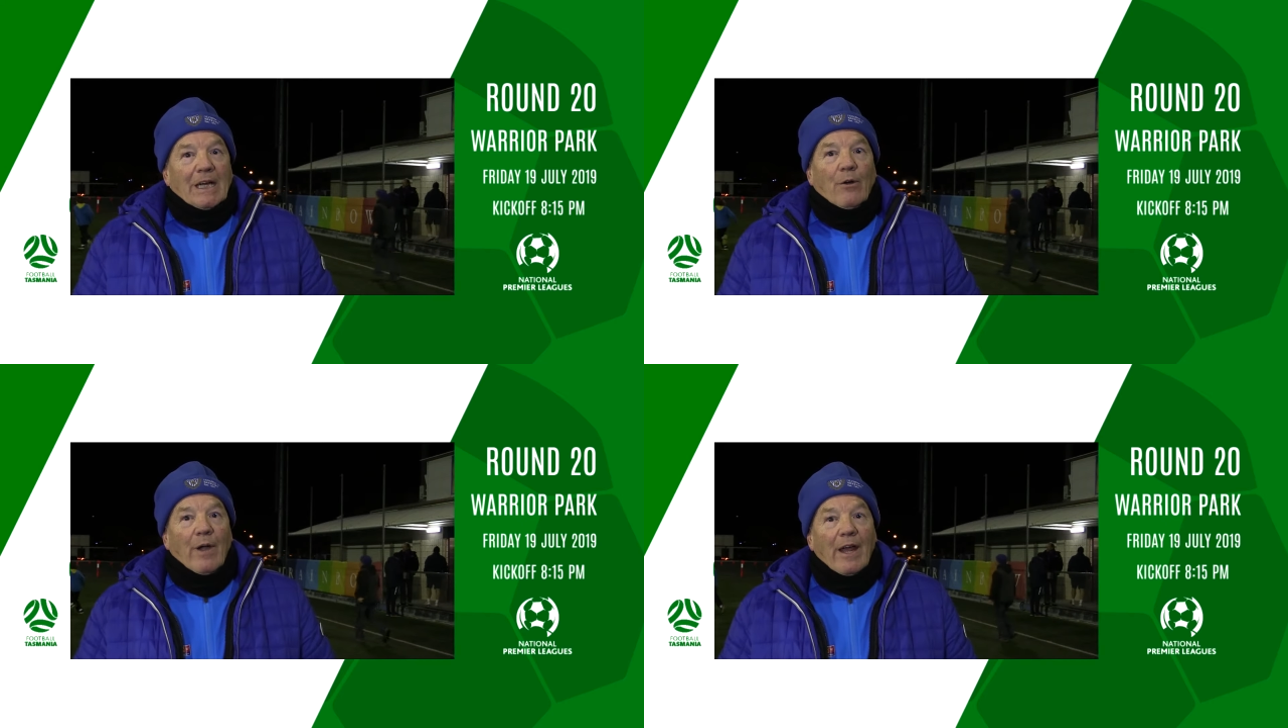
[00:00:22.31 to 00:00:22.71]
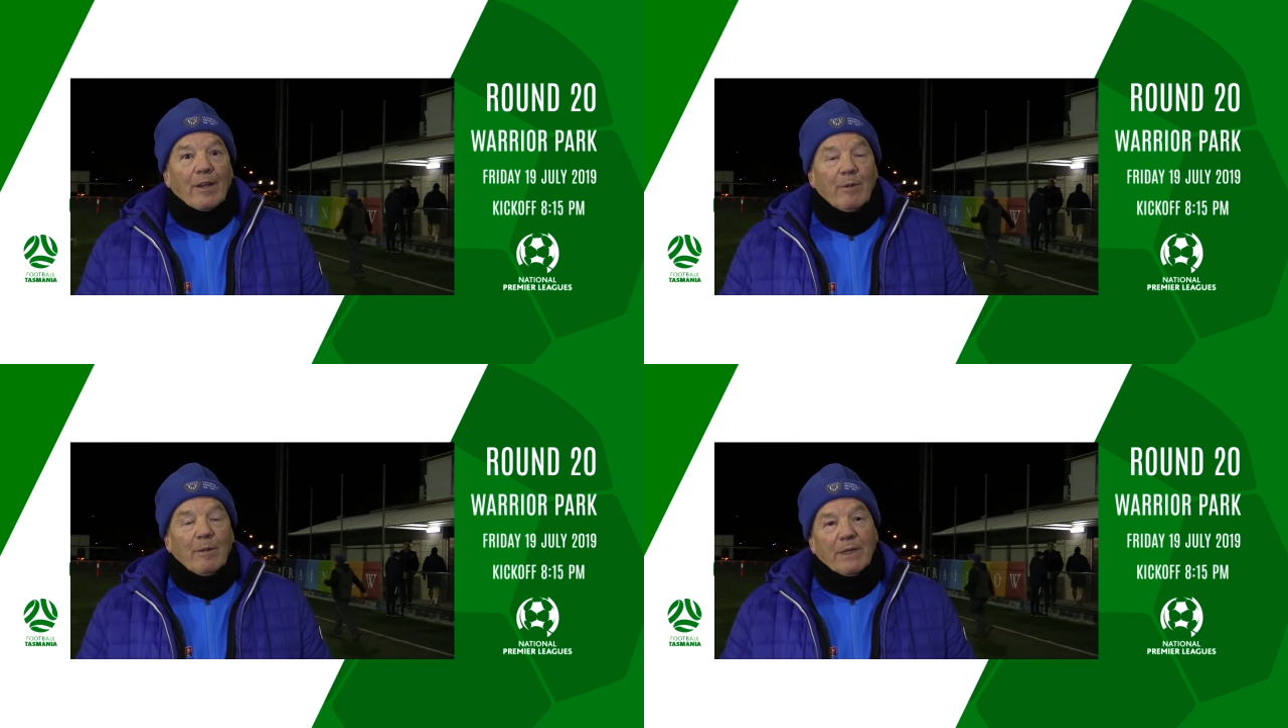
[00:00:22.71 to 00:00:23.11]

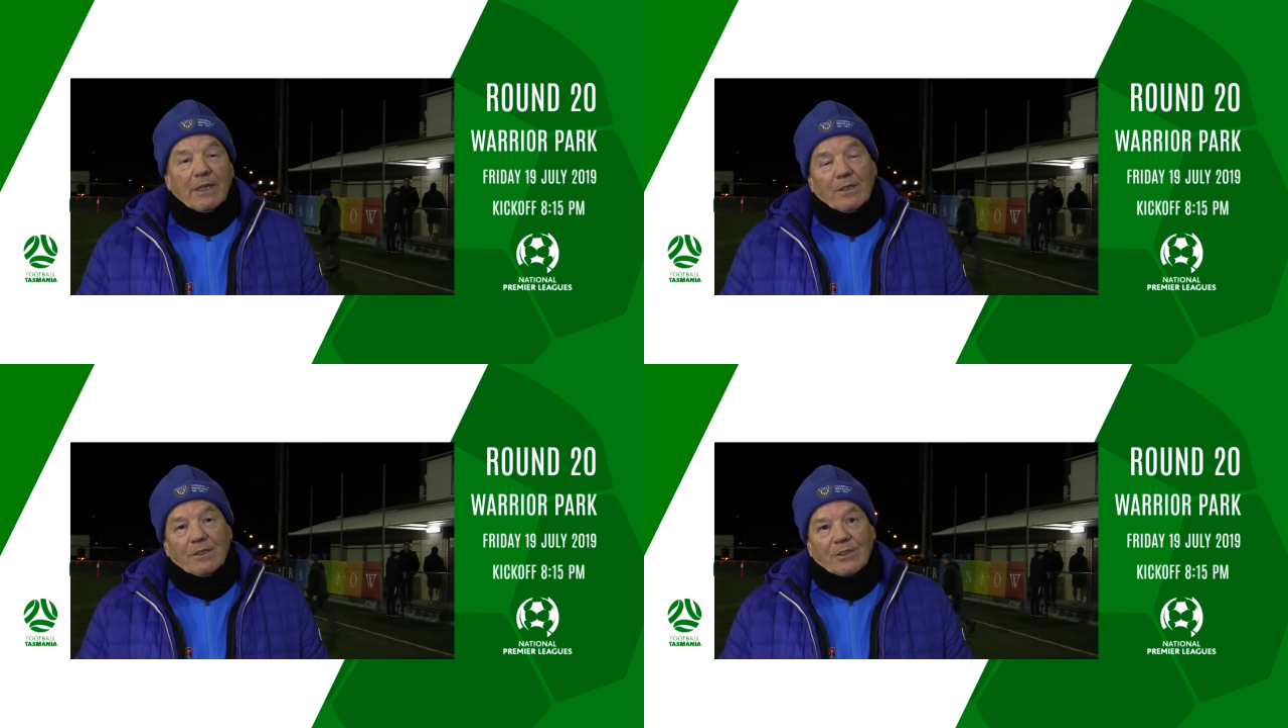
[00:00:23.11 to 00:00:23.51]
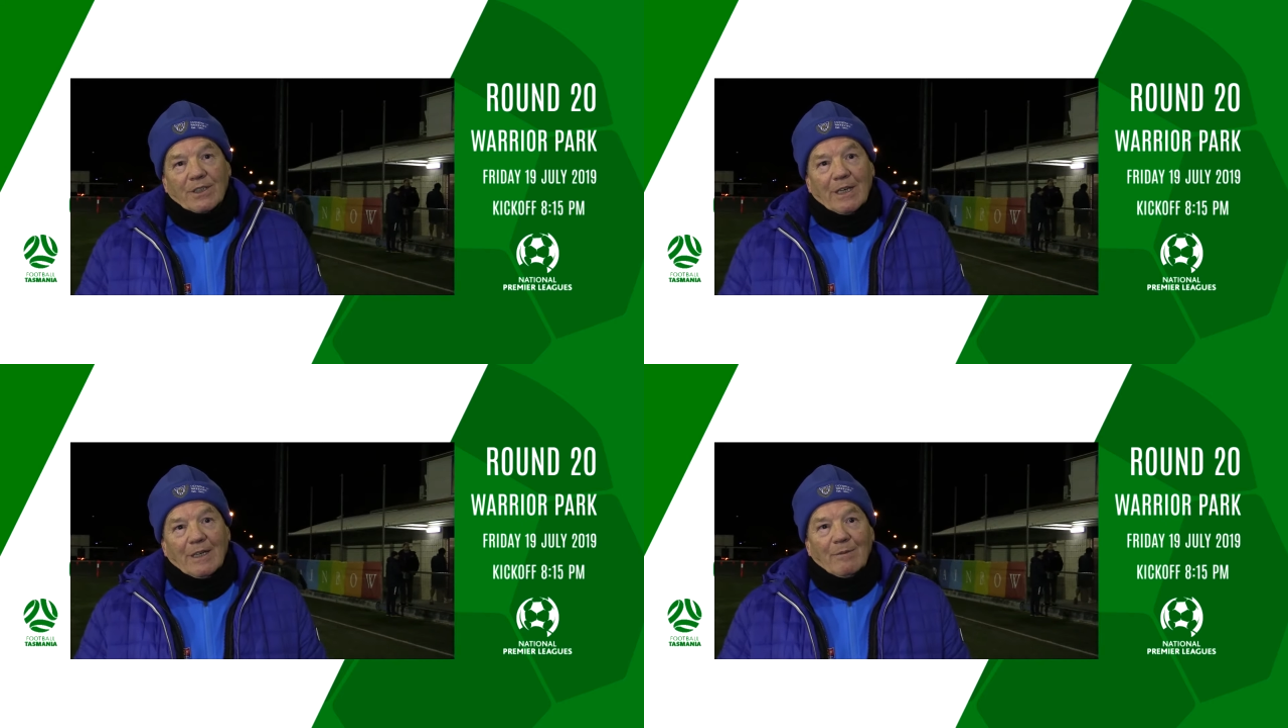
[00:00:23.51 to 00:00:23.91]
around a bit because
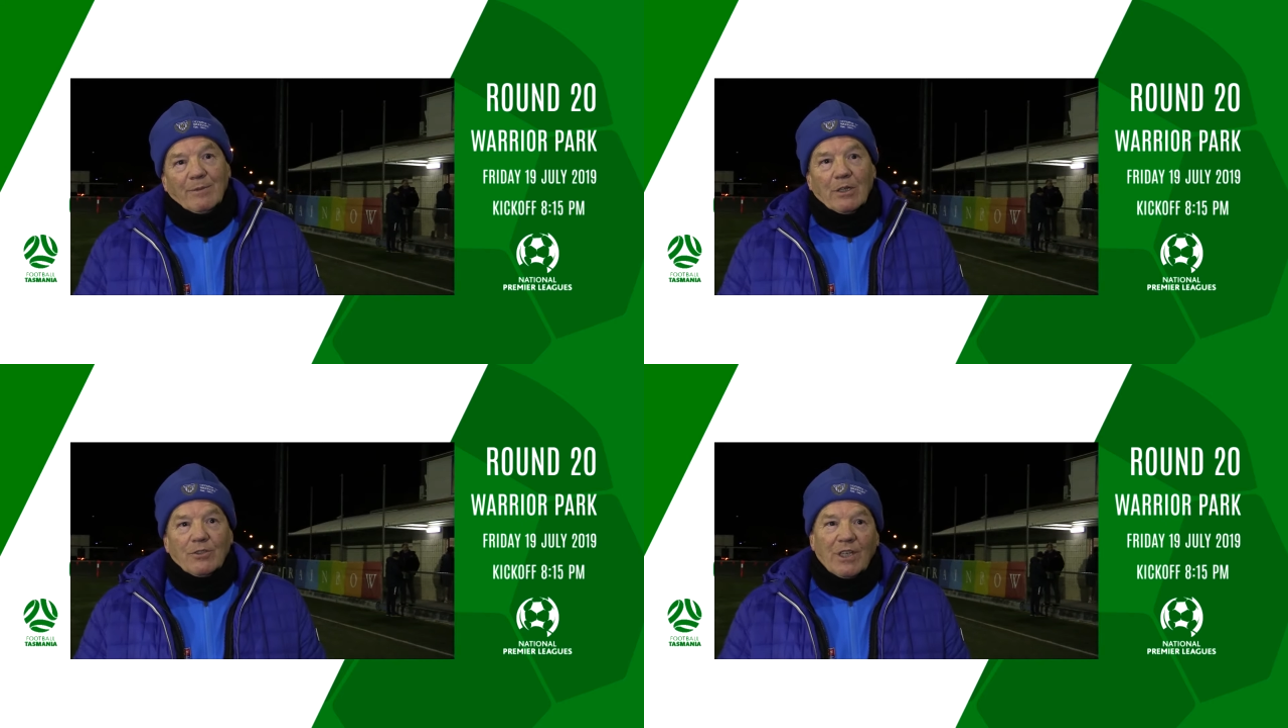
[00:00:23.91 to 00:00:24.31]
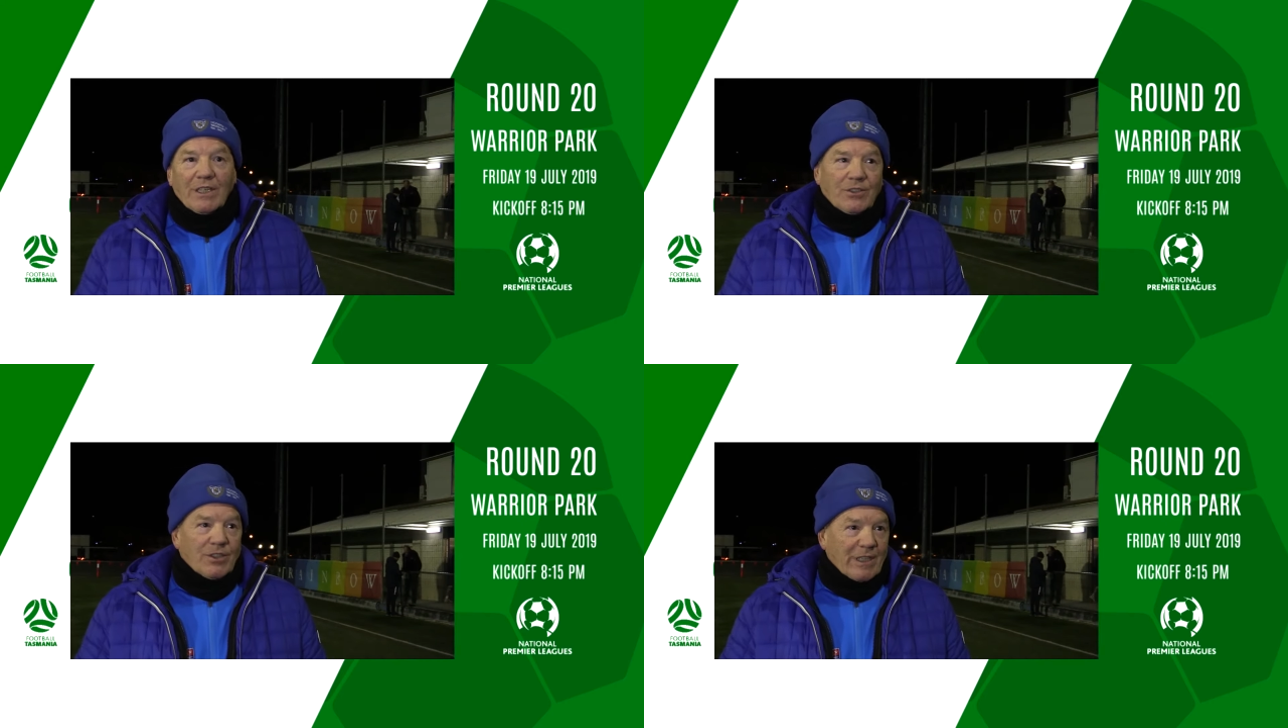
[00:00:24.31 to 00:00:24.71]

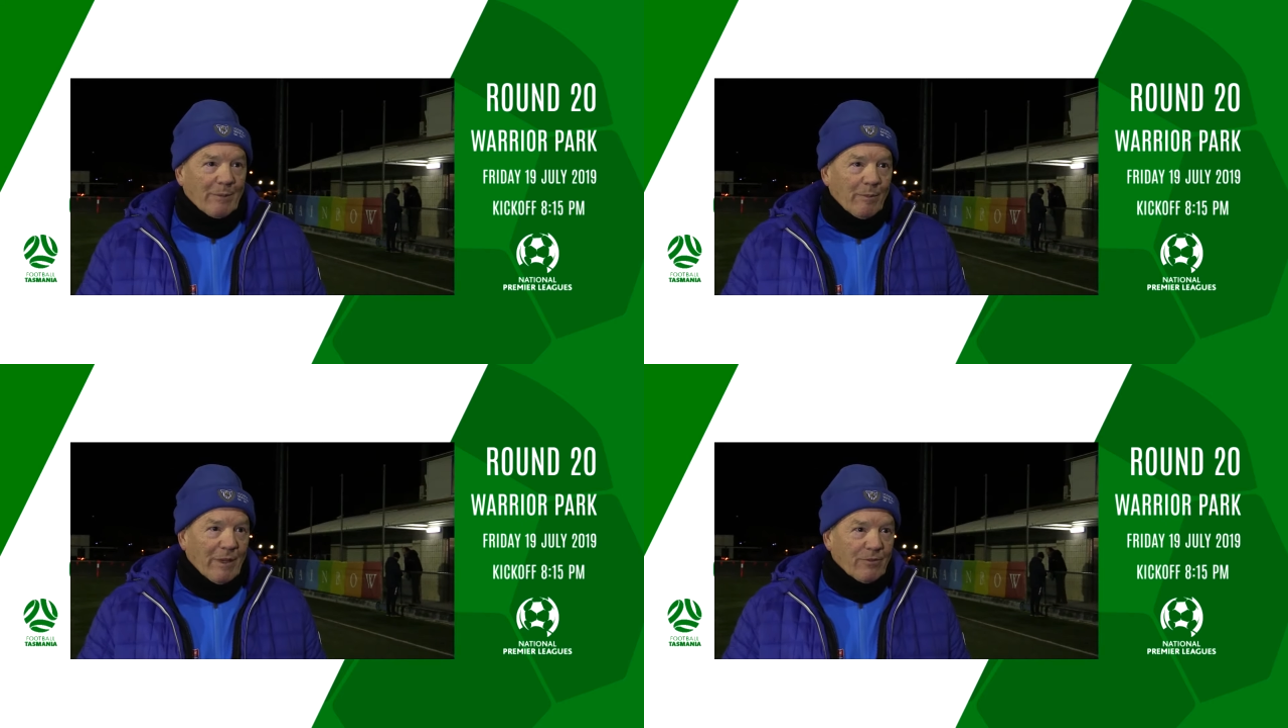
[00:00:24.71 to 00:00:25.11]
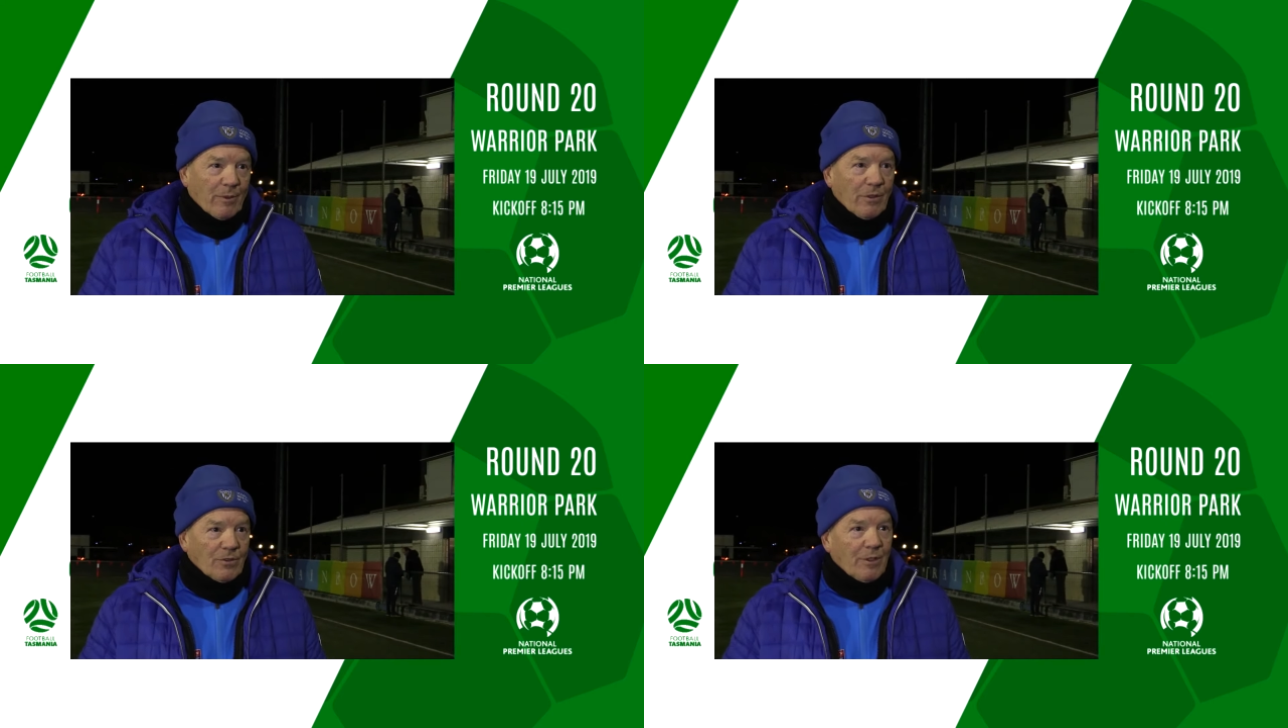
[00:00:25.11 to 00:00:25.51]
Jake's just coming back
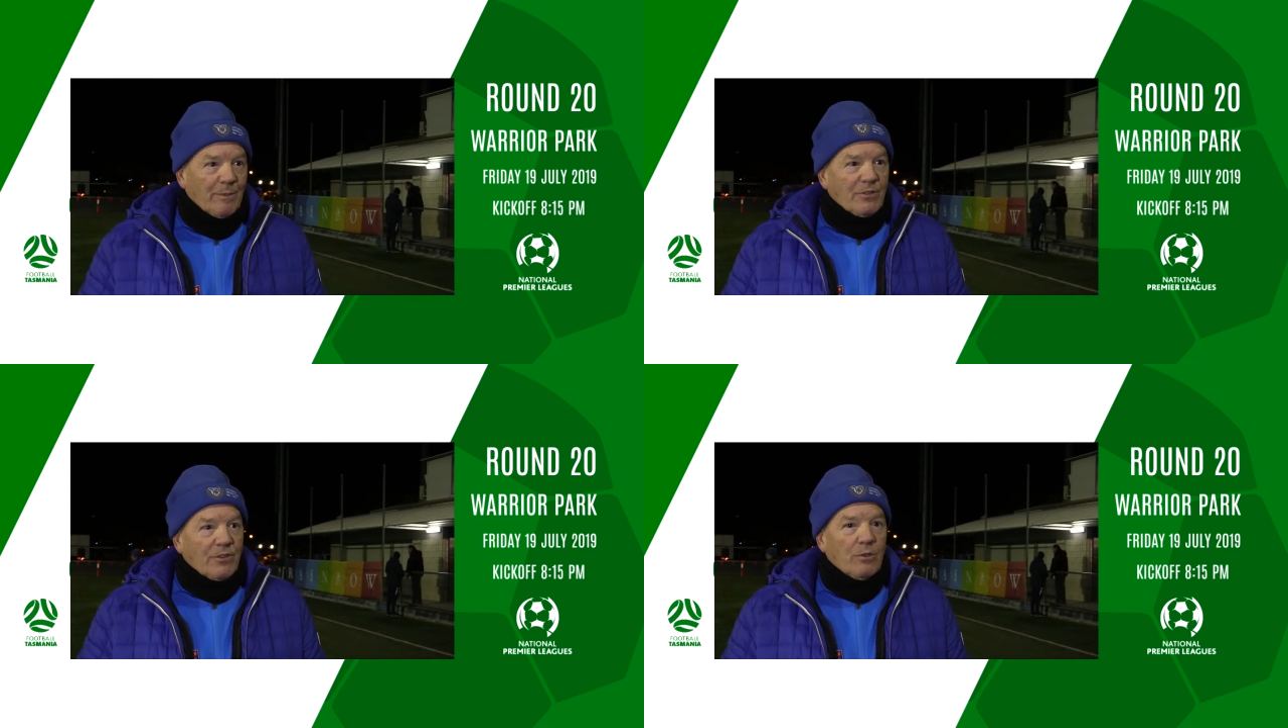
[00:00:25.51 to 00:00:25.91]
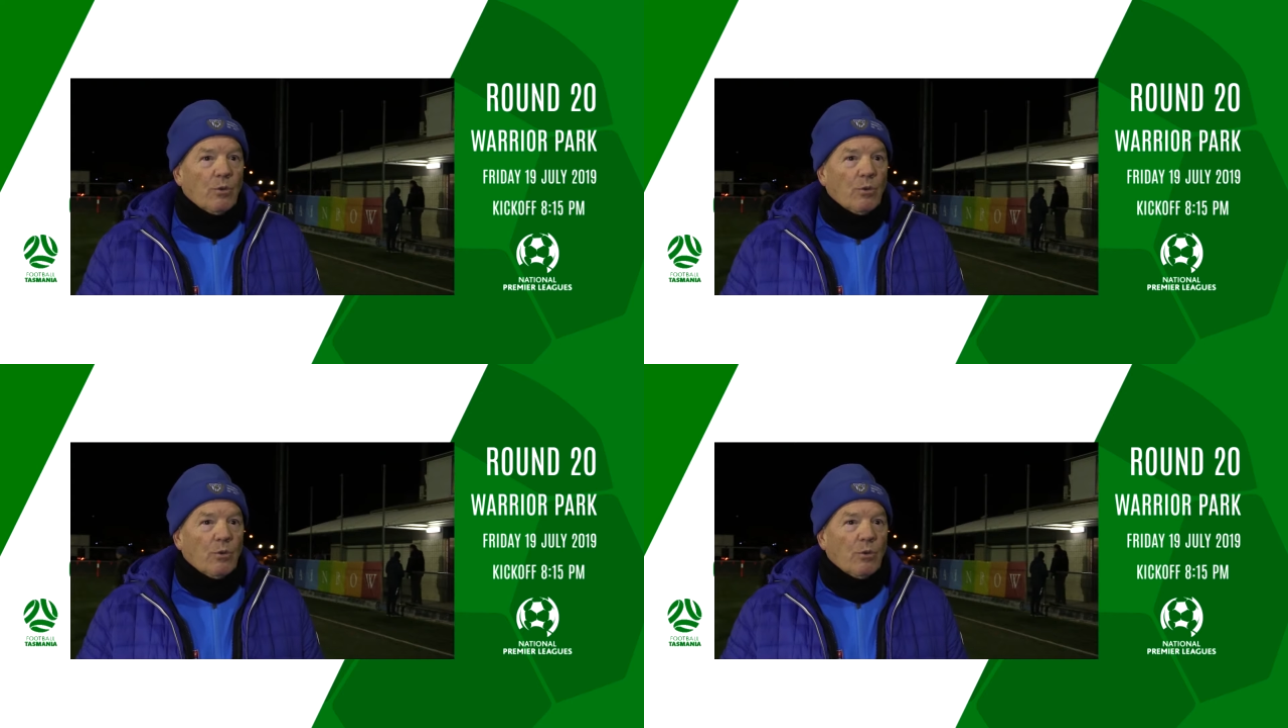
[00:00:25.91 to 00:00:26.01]
from a long-term injury,